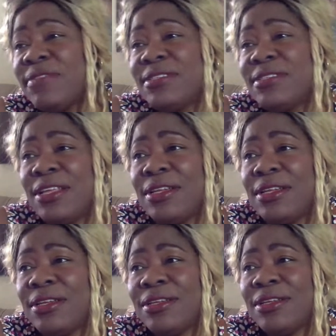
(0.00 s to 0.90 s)
sun,
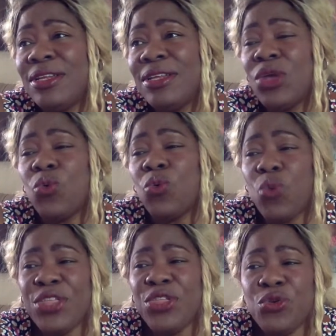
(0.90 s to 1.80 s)

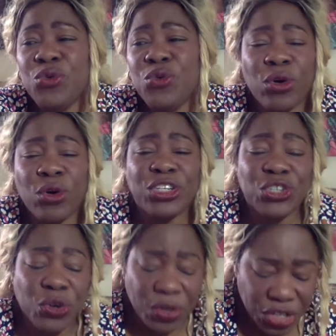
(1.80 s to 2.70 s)
when you are
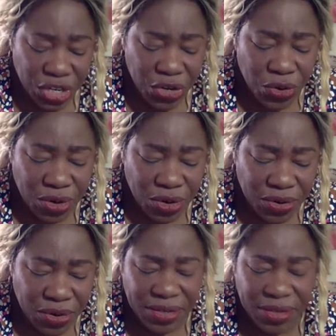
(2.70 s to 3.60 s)
charging your
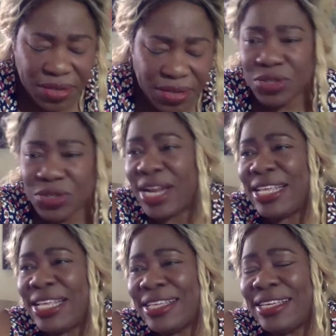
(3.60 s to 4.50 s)
crystals or
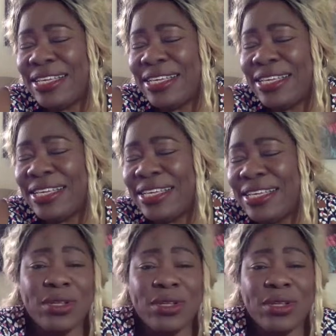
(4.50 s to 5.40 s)
anything
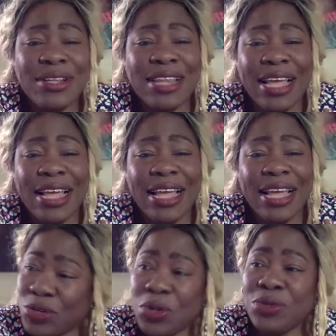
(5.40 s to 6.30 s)
with sunlight,
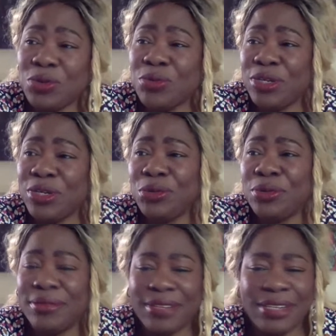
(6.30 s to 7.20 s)
that's also a
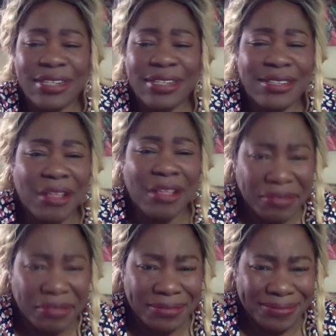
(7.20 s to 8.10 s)
ritual in itself.
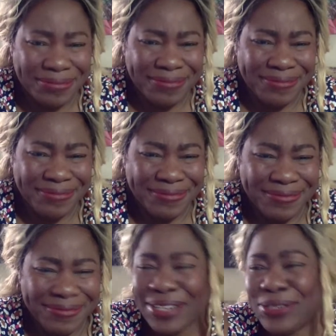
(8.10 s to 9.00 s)

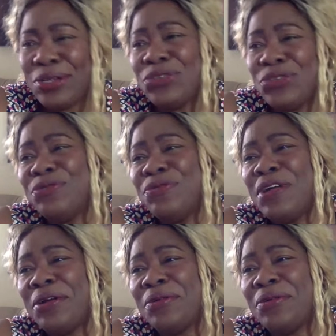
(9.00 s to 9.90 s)
That's also a
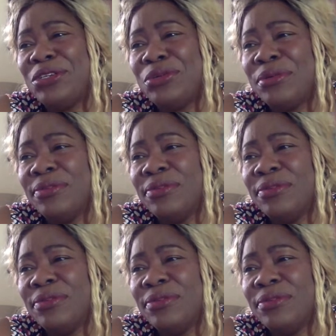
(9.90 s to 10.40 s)
fire ritual.